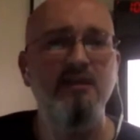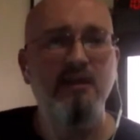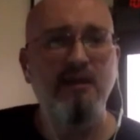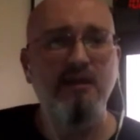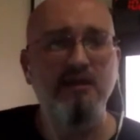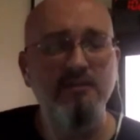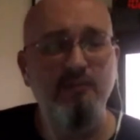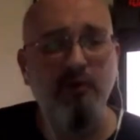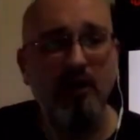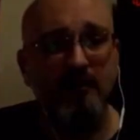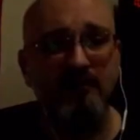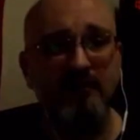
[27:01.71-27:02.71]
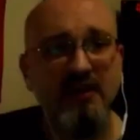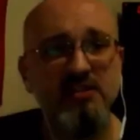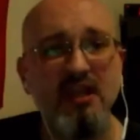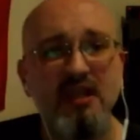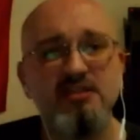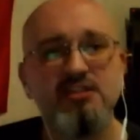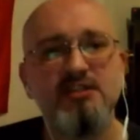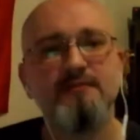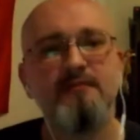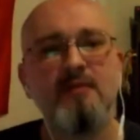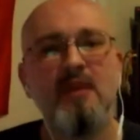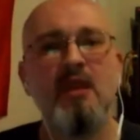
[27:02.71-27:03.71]
uh, Department of Education.
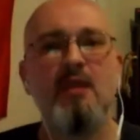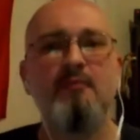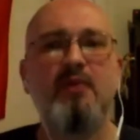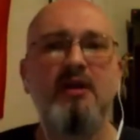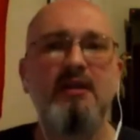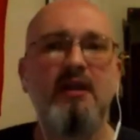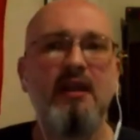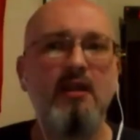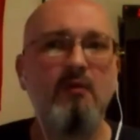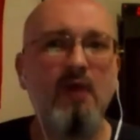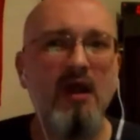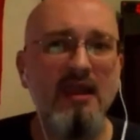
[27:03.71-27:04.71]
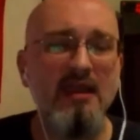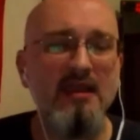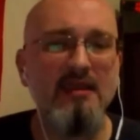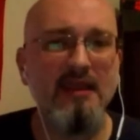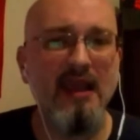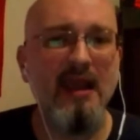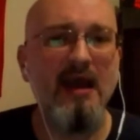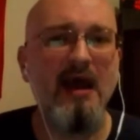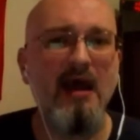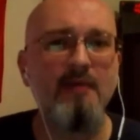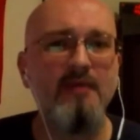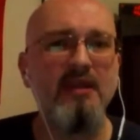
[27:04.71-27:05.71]
But anyway, yeah,
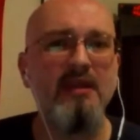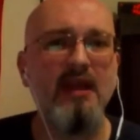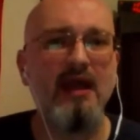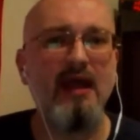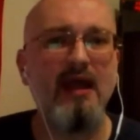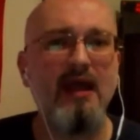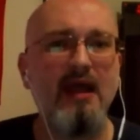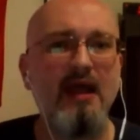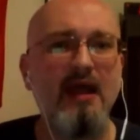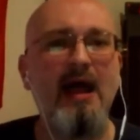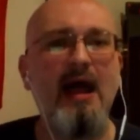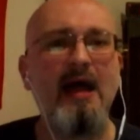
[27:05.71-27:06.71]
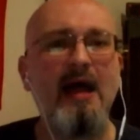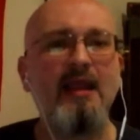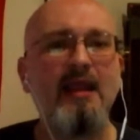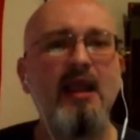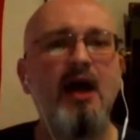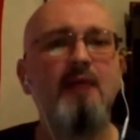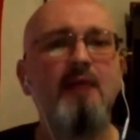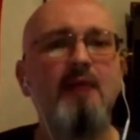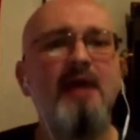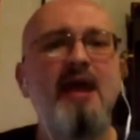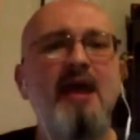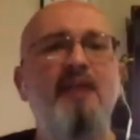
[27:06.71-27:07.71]
I mean, I, I, got back